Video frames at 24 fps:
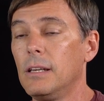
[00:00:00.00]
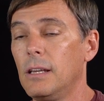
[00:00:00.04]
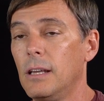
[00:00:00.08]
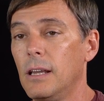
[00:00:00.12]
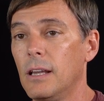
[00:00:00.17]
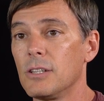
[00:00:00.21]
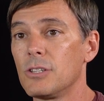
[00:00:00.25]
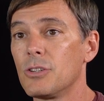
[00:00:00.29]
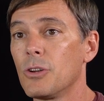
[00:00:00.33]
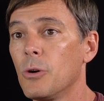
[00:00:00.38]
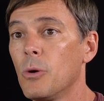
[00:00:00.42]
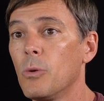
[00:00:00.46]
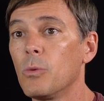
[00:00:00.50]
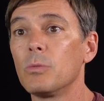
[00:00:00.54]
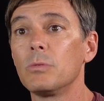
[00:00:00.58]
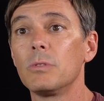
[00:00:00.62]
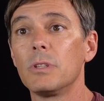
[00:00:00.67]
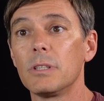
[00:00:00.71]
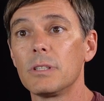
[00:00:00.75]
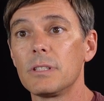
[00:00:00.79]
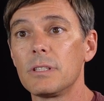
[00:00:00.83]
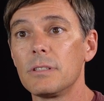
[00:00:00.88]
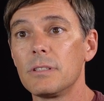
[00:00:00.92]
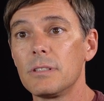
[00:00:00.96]
And so
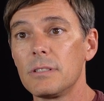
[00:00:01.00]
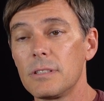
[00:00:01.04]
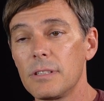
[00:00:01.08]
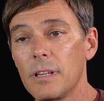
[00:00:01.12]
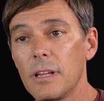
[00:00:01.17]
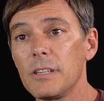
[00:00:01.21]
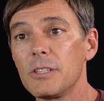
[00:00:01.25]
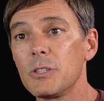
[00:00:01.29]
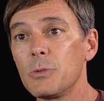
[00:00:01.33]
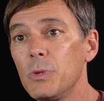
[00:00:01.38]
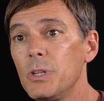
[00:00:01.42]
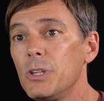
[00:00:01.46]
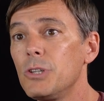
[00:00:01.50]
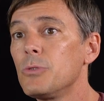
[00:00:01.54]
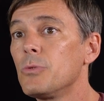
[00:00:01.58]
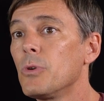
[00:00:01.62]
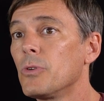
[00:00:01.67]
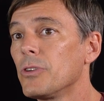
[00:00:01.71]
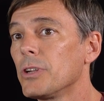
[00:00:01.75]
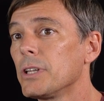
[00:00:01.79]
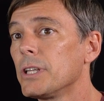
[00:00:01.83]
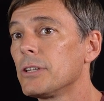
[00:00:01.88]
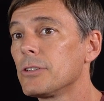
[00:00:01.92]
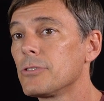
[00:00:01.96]
the studies that we
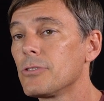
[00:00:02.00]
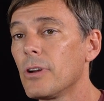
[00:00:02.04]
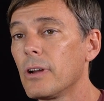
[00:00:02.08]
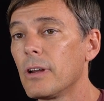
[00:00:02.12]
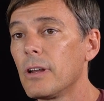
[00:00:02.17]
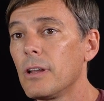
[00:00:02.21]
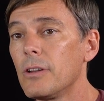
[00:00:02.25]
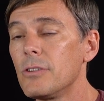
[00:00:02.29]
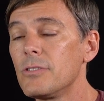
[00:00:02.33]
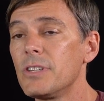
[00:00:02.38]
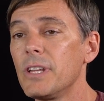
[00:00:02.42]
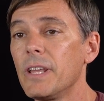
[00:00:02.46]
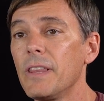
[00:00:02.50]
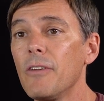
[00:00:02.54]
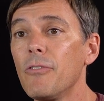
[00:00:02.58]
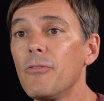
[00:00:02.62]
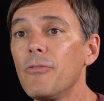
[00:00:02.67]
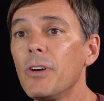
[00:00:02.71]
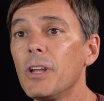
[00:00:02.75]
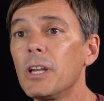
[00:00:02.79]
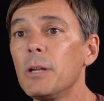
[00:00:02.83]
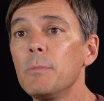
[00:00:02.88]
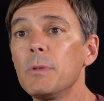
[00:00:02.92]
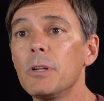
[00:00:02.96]
do really are trying to understand the
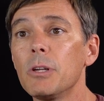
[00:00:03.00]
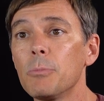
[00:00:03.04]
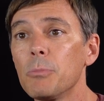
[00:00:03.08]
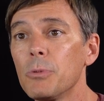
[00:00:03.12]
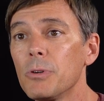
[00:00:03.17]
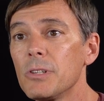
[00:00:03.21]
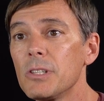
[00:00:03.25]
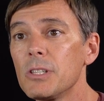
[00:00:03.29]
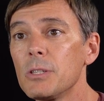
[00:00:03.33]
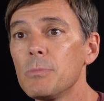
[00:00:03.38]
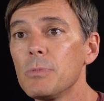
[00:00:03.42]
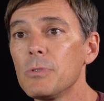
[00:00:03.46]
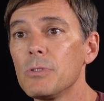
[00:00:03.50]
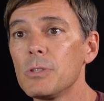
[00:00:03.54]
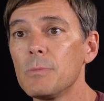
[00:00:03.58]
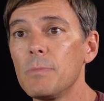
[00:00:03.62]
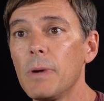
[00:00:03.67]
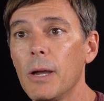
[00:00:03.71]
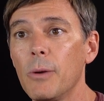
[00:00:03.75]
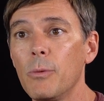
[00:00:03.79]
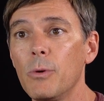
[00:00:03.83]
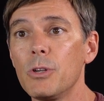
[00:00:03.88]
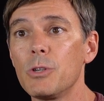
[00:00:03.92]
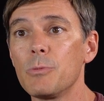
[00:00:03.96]
fundamental principles
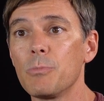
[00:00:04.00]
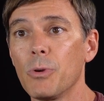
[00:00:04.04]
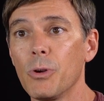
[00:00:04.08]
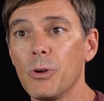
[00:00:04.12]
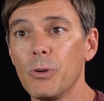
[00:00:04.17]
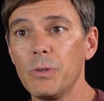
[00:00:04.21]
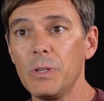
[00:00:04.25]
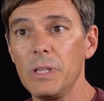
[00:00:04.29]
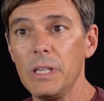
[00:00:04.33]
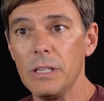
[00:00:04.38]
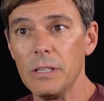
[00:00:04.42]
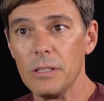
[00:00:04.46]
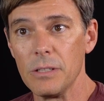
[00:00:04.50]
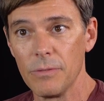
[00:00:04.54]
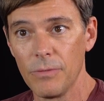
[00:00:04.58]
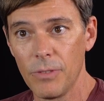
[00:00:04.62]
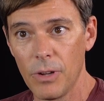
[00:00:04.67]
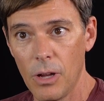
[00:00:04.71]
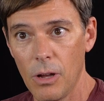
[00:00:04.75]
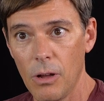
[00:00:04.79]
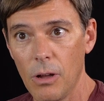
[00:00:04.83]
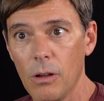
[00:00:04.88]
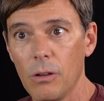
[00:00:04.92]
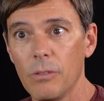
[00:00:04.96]
by which proteins
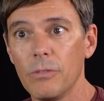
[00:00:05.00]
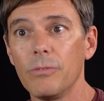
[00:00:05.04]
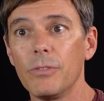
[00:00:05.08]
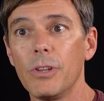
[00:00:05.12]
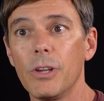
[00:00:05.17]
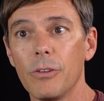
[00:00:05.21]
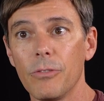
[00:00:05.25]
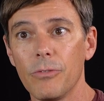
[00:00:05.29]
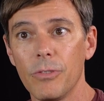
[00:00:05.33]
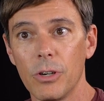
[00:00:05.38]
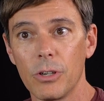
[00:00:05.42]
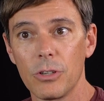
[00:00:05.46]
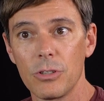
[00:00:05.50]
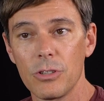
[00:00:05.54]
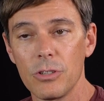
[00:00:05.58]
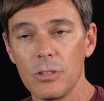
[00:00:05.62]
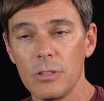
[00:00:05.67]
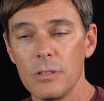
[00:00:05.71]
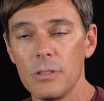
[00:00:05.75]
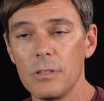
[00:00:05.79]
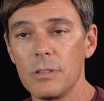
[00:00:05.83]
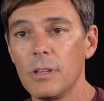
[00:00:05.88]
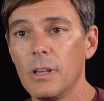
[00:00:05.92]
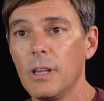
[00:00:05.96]
evolve their
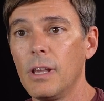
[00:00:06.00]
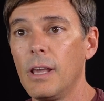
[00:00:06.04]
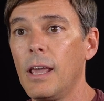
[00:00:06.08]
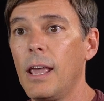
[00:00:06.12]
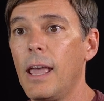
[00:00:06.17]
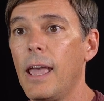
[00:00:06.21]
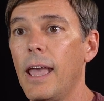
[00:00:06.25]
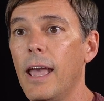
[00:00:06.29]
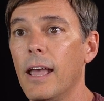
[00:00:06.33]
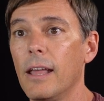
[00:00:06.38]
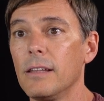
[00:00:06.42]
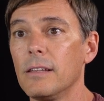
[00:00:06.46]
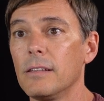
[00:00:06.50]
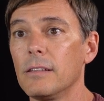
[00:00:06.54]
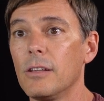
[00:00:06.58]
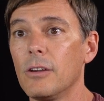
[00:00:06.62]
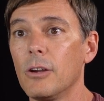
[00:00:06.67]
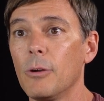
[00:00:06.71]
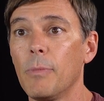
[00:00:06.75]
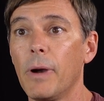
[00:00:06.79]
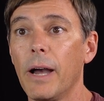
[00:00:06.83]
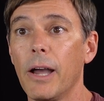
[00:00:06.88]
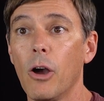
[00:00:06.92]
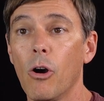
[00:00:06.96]
functions, and
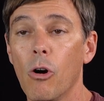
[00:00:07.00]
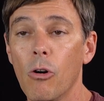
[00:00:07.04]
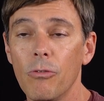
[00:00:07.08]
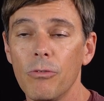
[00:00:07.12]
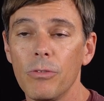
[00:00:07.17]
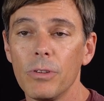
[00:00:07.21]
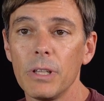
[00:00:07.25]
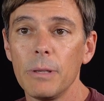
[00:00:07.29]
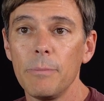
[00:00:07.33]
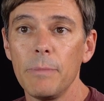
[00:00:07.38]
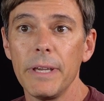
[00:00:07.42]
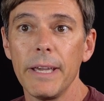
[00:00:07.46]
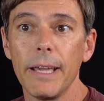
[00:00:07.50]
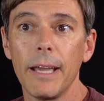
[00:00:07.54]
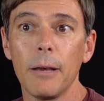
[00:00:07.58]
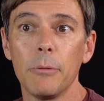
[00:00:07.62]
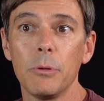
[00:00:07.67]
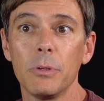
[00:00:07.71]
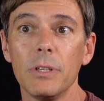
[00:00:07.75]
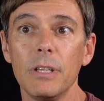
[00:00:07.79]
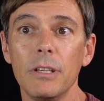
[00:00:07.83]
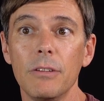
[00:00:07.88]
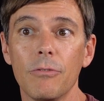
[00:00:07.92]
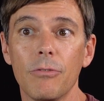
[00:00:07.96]
thereby hopefully being
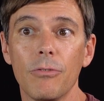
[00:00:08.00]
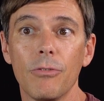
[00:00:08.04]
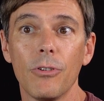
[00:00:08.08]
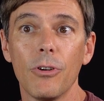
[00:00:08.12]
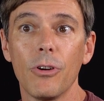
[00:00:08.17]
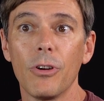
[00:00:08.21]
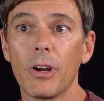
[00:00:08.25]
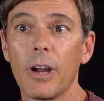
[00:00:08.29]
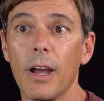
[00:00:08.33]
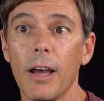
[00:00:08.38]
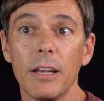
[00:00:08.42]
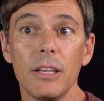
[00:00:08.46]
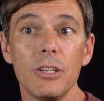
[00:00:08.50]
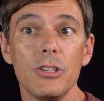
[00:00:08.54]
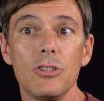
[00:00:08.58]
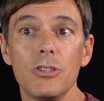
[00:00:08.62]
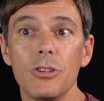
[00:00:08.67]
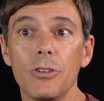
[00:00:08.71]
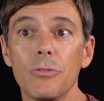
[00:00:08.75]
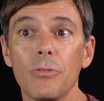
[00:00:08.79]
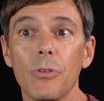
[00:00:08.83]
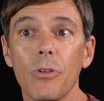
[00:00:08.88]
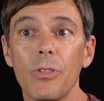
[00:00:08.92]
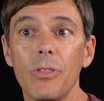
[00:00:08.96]
able to infer kind of
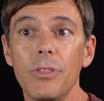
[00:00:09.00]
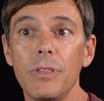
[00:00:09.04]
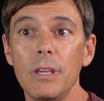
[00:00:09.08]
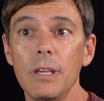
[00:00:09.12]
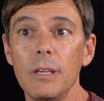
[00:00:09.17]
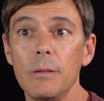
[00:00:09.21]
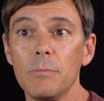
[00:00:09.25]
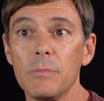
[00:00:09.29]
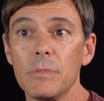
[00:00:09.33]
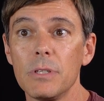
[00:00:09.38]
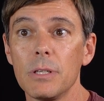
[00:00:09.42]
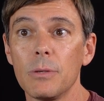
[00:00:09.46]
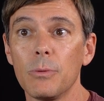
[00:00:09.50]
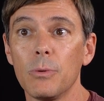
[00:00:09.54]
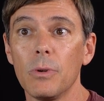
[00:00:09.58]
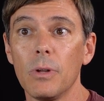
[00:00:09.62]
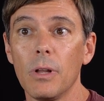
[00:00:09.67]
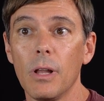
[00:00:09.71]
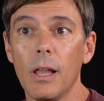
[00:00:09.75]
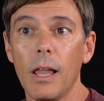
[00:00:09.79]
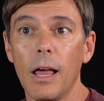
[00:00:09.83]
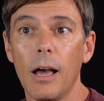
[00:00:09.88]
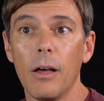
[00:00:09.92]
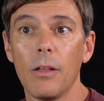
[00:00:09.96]
general themes that
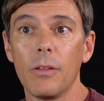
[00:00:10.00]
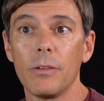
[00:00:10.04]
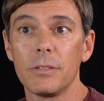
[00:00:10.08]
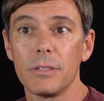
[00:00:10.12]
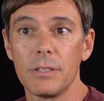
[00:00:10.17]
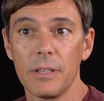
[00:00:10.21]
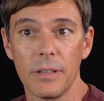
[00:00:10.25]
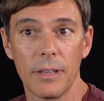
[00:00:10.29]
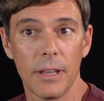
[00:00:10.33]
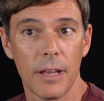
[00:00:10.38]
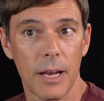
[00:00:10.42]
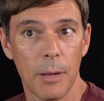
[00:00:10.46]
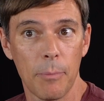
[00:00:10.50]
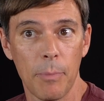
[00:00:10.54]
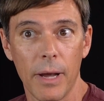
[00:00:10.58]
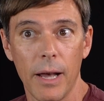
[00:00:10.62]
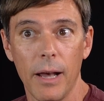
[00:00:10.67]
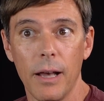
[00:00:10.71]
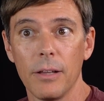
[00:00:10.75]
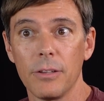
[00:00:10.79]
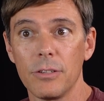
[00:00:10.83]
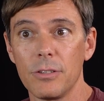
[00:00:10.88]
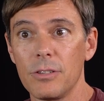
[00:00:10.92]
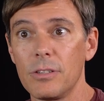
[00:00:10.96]
will allow synthetic
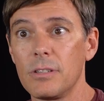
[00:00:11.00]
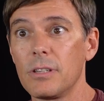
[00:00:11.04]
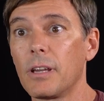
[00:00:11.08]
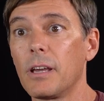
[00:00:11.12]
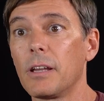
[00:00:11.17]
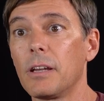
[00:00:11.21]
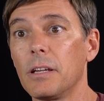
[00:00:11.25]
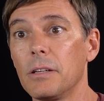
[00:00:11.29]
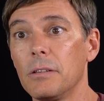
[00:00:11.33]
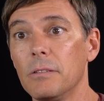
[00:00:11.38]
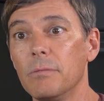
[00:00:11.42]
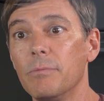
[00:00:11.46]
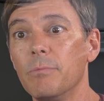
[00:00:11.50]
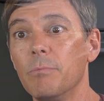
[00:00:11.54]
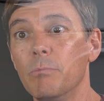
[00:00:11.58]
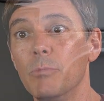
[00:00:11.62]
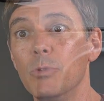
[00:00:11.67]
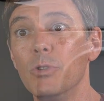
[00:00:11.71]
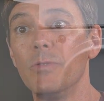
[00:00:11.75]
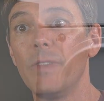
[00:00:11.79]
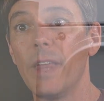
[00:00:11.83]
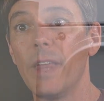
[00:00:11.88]
biologists to kind of move